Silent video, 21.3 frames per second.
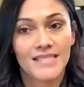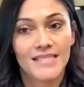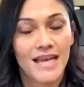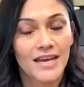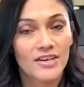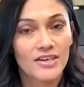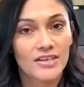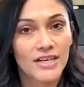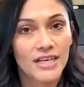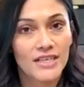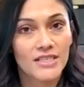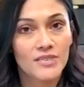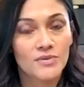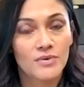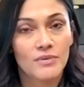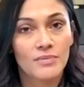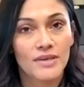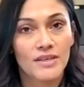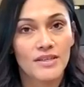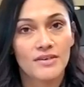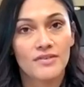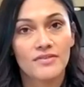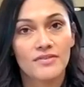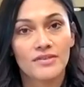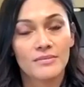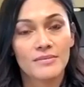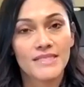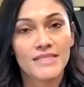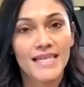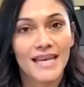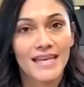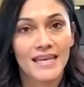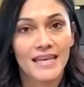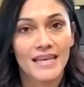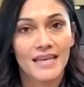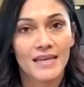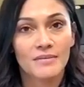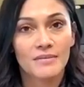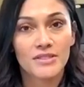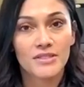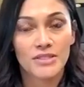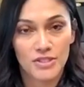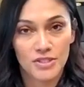Saturdays will be there from 10
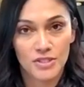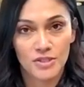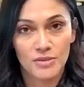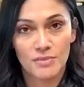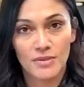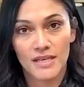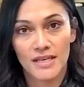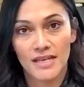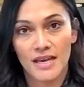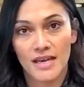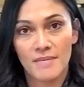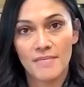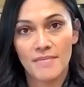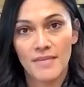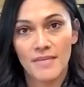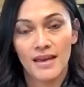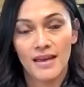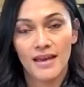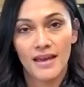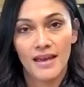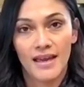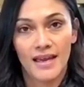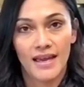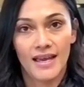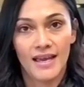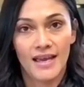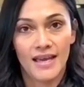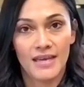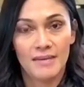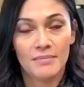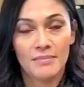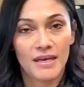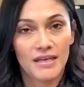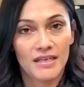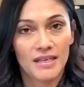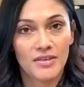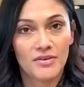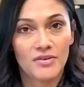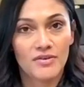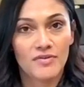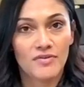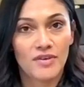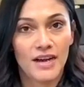a.m. to 2 p.m. and Monday
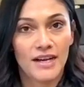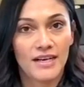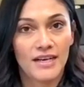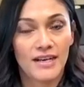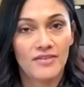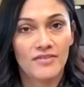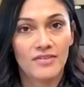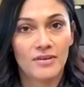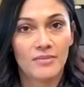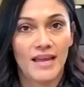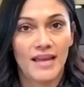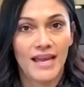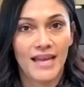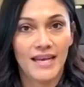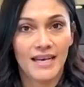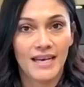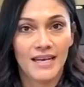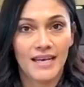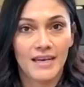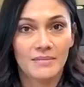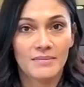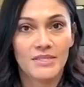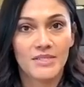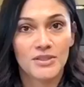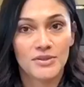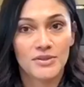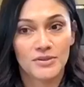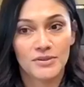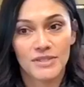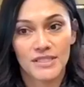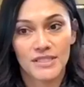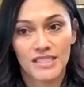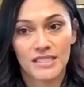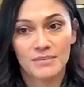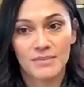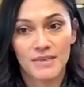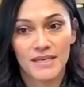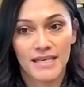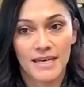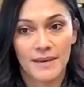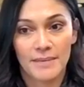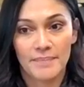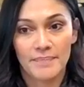through Friday from 8 a.m. to 6
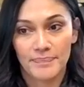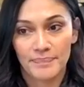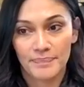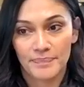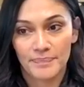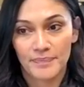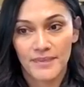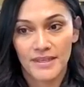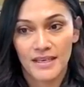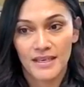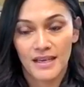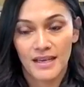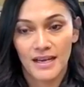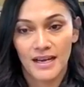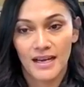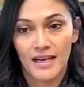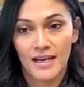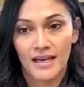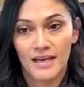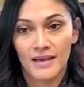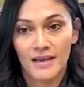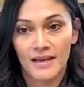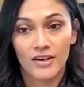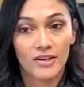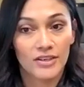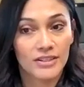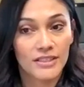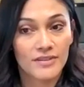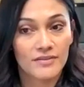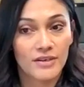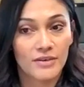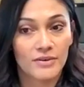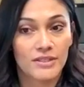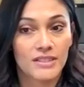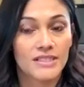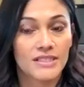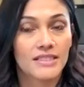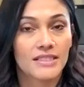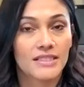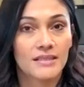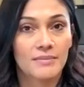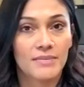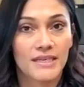p.m. Early voting
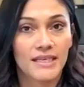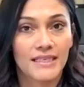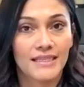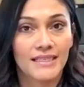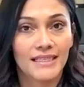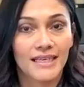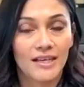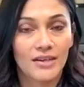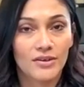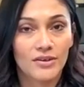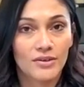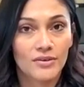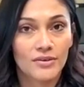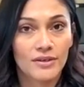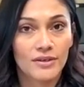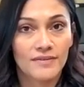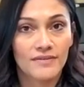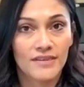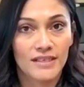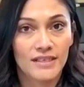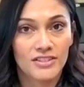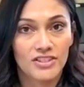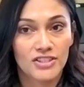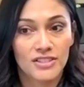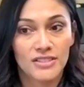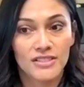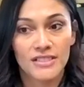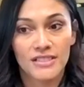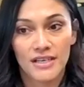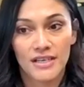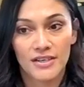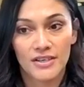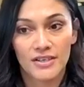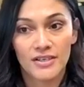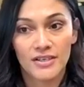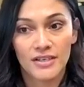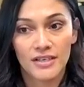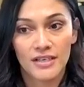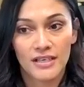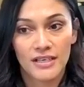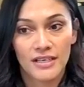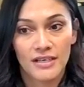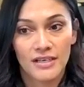is going to be at the Elko Convention Center,
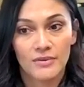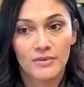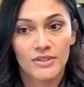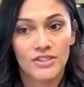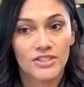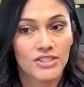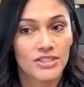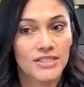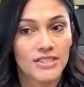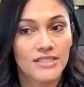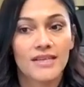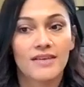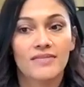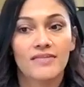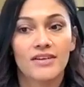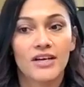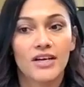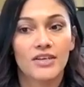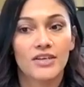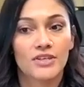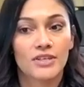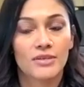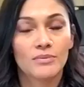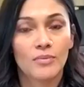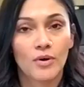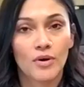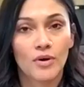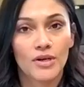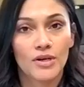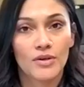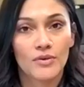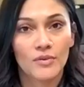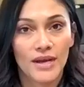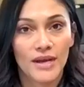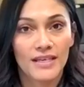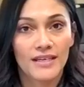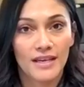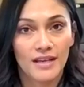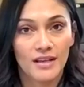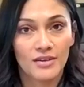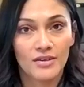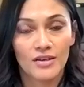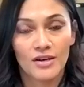which is 700 Morin Way
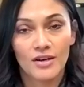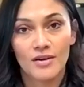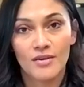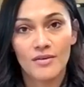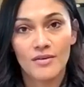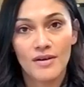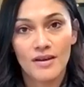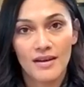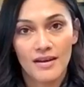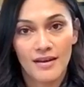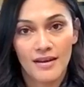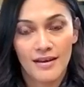in Elko.